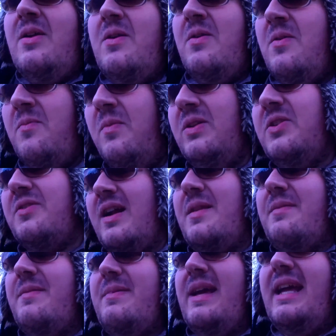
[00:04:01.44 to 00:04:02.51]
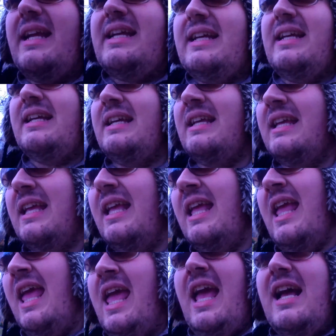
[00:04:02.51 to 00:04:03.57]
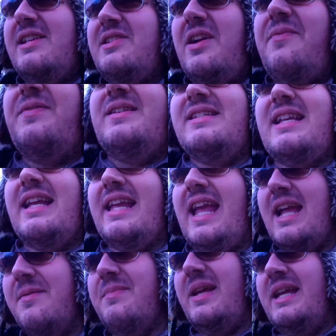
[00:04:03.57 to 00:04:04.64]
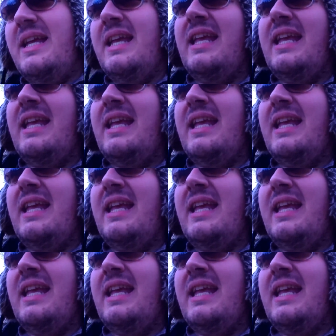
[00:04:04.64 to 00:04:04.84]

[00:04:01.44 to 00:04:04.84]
we'll try to be back as often as I can be.